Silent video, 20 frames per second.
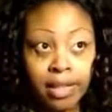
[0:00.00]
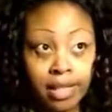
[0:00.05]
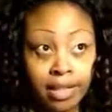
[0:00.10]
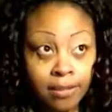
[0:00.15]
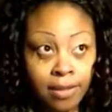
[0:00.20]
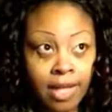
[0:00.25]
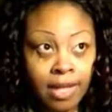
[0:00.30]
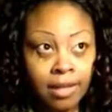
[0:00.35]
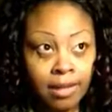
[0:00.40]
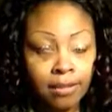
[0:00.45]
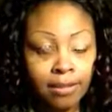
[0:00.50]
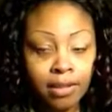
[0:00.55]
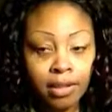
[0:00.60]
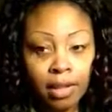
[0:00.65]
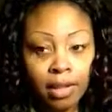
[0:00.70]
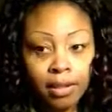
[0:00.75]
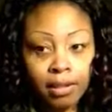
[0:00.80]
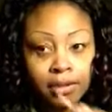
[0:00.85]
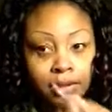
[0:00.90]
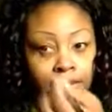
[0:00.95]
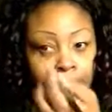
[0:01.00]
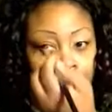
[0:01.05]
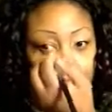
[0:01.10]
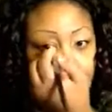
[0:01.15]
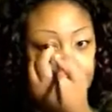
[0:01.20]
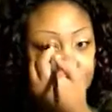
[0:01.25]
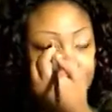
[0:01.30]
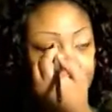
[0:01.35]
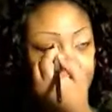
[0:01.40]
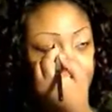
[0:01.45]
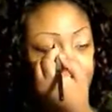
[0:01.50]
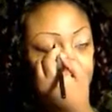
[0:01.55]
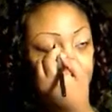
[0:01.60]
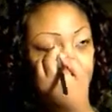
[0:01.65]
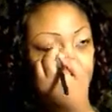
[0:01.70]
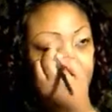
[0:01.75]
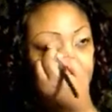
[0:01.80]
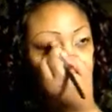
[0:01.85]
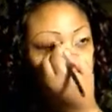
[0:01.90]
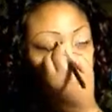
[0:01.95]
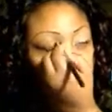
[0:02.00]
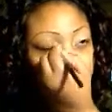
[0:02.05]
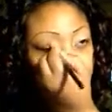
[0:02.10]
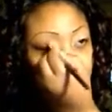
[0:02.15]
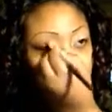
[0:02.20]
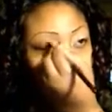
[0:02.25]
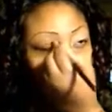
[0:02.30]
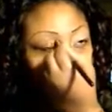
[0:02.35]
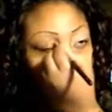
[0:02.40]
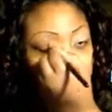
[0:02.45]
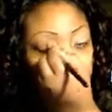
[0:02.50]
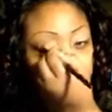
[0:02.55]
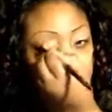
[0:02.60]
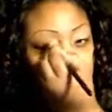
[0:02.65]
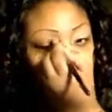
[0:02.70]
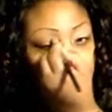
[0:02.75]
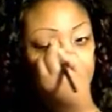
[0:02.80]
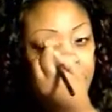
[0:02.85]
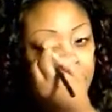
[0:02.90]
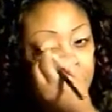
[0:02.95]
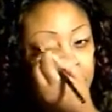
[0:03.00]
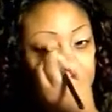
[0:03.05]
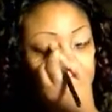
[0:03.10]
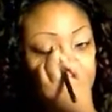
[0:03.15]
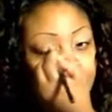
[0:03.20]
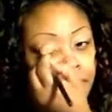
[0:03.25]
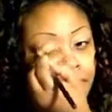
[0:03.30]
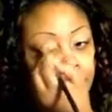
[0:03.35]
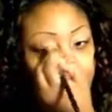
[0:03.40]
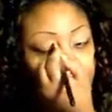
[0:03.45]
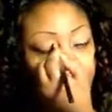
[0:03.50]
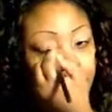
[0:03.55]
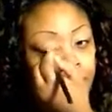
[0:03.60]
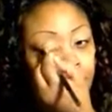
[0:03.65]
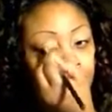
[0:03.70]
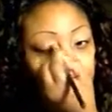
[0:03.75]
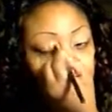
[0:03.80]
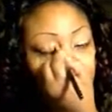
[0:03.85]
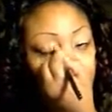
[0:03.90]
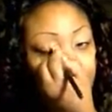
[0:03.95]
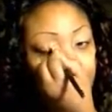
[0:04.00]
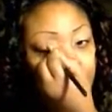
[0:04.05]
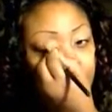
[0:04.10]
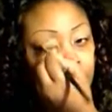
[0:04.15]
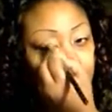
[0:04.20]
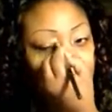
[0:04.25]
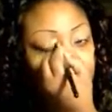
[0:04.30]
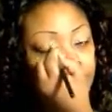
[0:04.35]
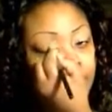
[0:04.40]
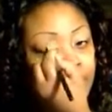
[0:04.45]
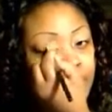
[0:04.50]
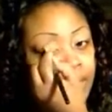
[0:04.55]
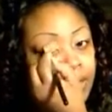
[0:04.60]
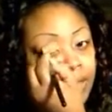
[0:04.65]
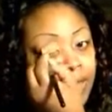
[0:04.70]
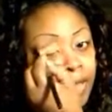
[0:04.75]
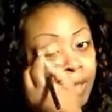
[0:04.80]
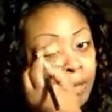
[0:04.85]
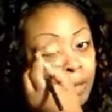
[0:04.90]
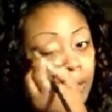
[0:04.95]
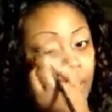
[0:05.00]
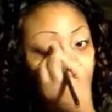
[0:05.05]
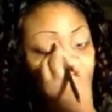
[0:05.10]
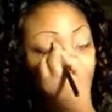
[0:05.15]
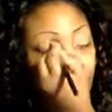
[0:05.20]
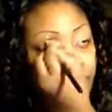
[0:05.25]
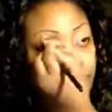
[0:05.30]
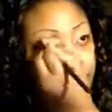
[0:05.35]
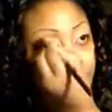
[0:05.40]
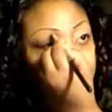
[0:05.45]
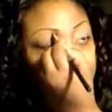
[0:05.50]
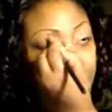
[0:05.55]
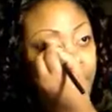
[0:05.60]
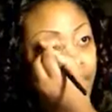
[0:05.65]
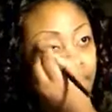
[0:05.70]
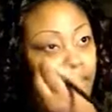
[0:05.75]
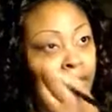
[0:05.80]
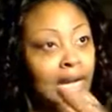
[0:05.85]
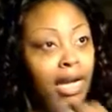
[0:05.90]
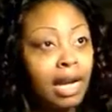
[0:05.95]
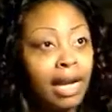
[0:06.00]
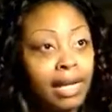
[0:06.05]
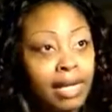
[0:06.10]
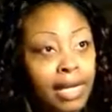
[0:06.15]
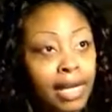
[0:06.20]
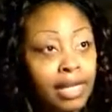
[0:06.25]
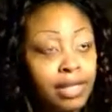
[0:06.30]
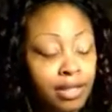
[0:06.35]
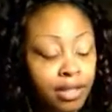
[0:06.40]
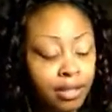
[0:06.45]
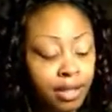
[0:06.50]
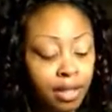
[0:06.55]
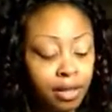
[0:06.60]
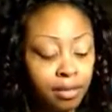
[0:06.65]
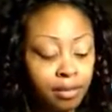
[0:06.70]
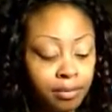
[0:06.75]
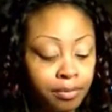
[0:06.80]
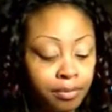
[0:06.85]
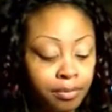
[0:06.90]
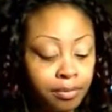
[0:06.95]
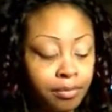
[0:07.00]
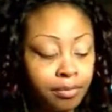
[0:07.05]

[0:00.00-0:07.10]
That's why I love clothes. And I change clothes. You know, I take them apart, and I can sew.